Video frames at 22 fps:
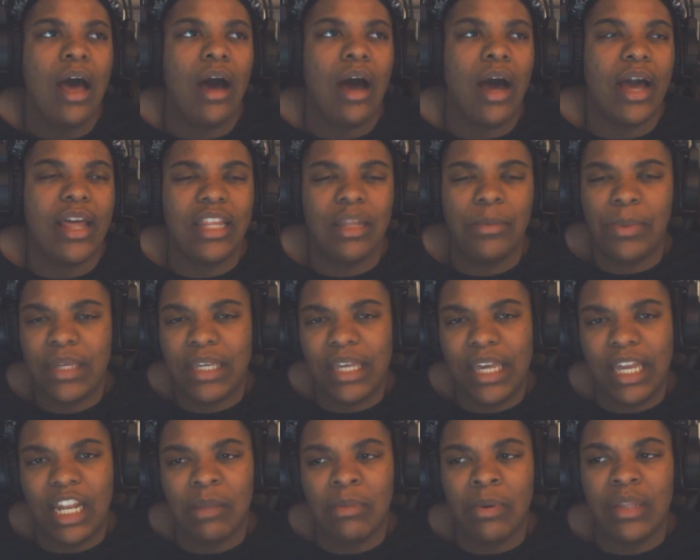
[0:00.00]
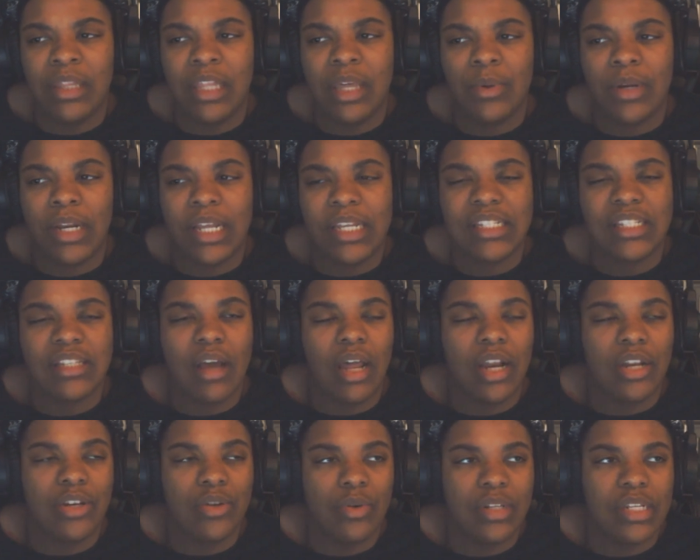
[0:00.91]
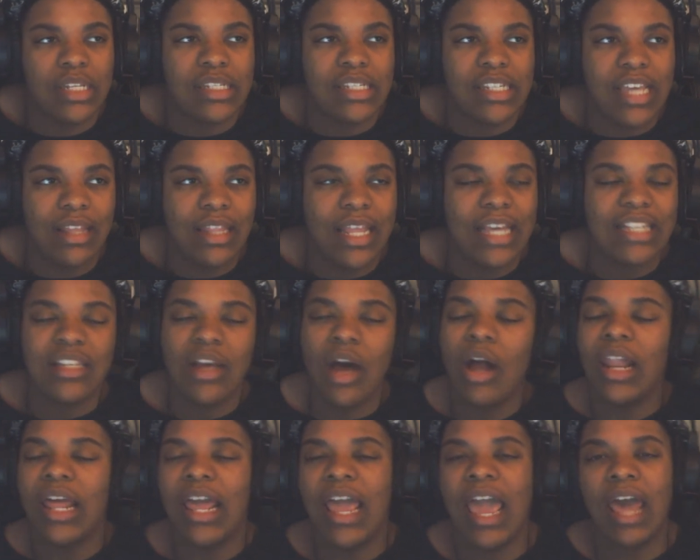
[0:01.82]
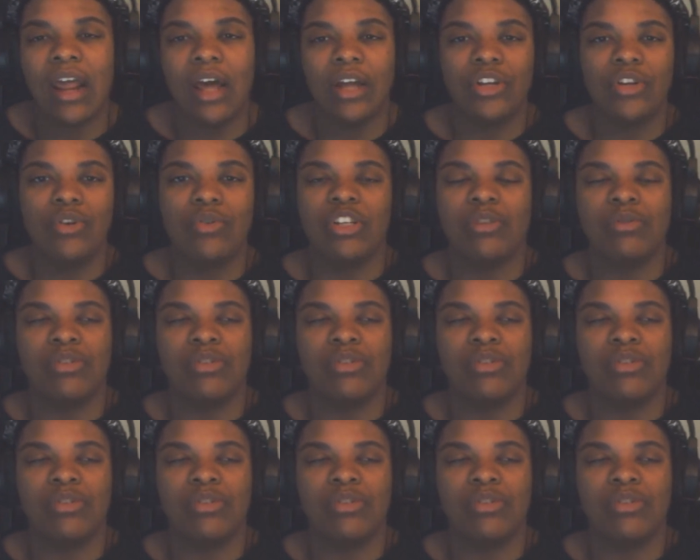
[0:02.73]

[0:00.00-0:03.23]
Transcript: in the beginning, but then when they started doing the same, that's all they had her do.